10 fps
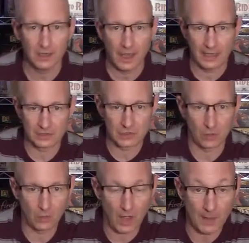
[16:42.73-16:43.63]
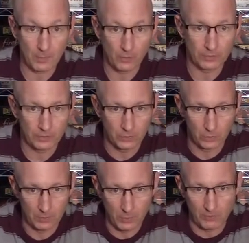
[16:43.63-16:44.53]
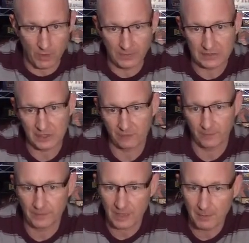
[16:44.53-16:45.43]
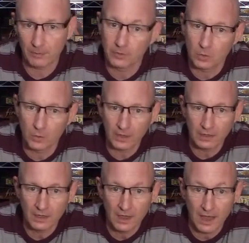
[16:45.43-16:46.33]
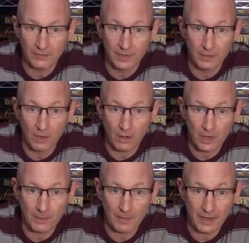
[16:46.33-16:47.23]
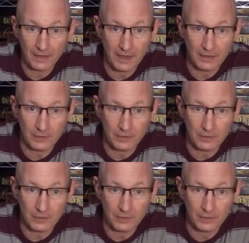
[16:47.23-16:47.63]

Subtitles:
And so I'm going to remove all this stuff from the table real quick, and then I'll come back and I'll